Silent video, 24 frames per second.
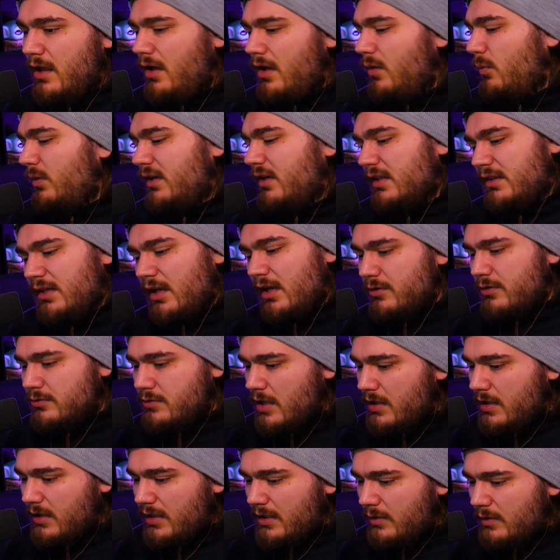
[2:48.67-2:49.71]
We get the other
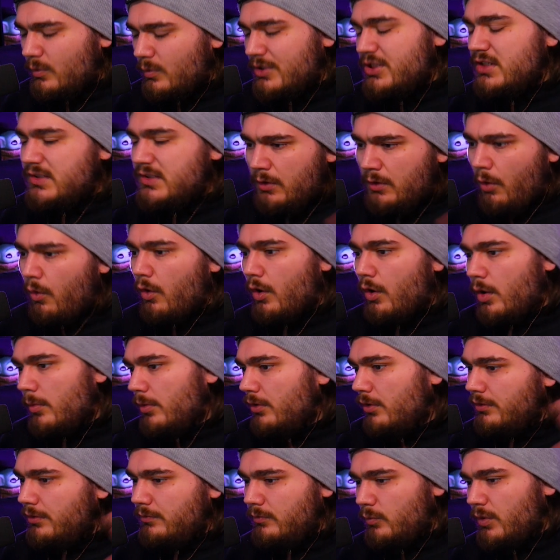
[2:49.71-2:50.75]
Druddigan, which isn't
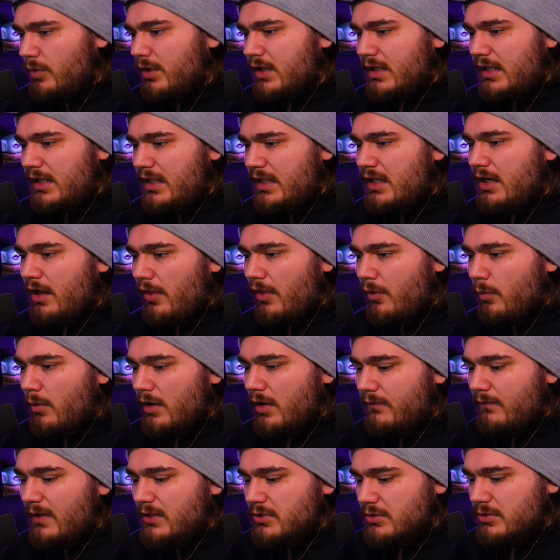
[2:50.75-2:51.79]
horrible. We're going to need another
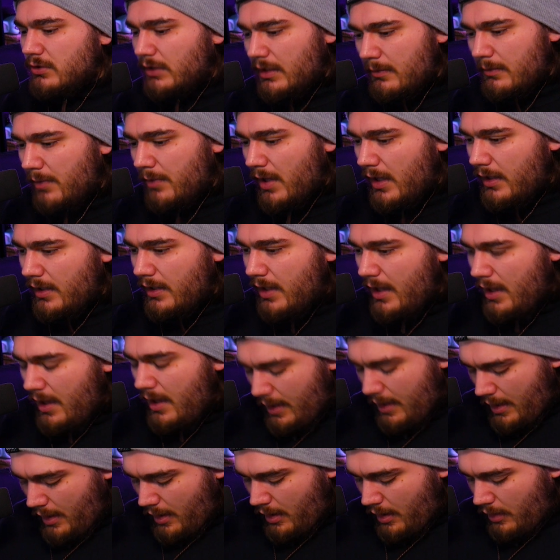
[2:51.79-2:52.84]
one eventually, but
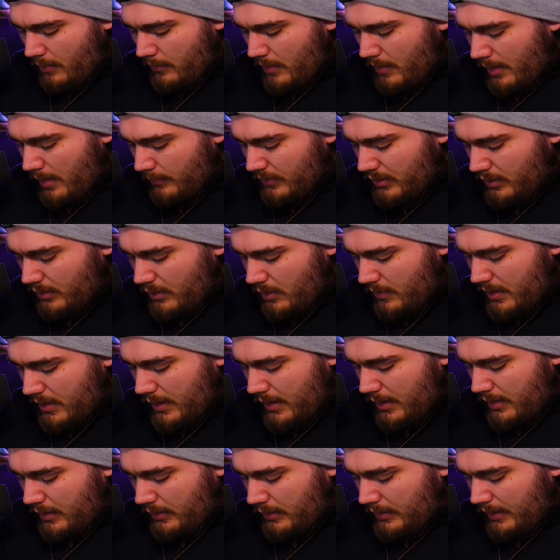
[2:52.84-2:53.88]
I'm going to go
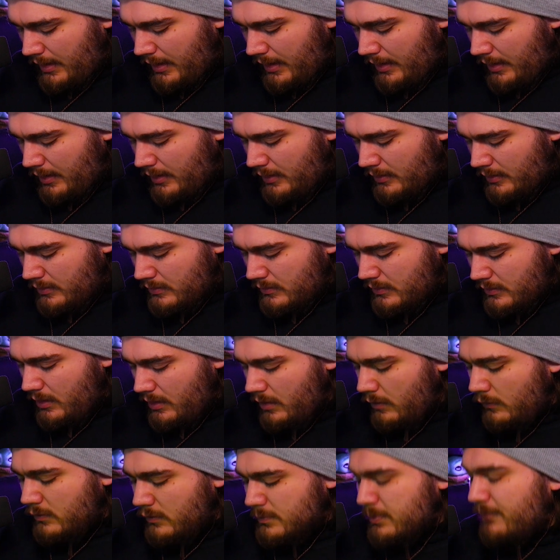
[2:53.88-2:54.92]
ahead and
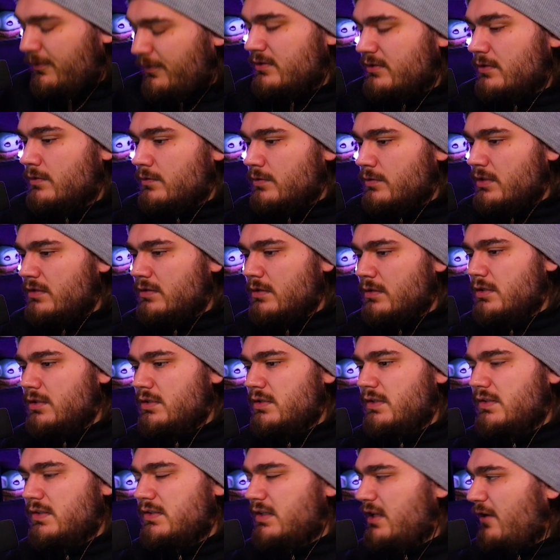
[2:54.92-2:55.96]
use Professor's
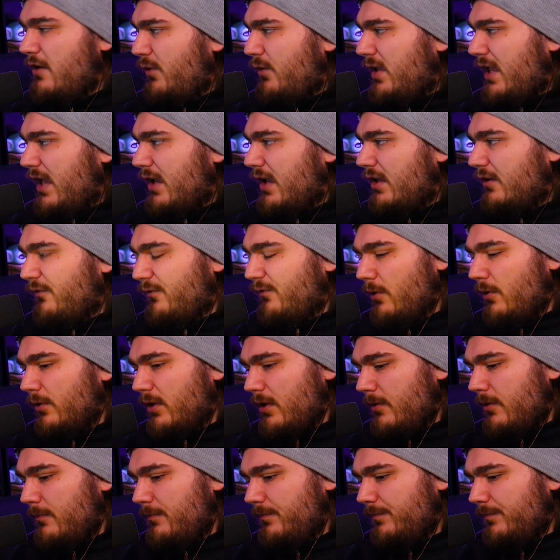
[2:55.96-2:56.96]
Research to see if we can't get a Froakie.